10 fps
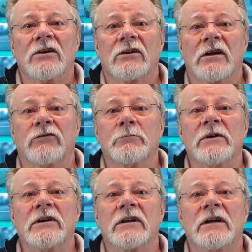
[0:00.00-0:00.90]

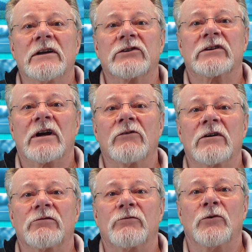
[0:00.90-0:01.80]
government in its
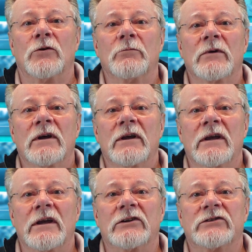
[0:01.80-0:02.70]
current form
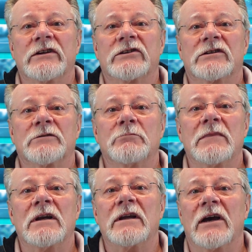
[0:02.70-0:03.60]
exists
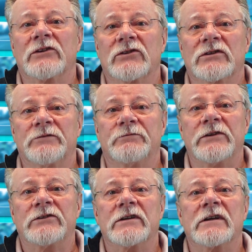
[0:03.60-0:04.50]
merely as a
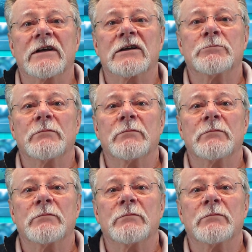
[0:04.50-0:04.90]
sophisticated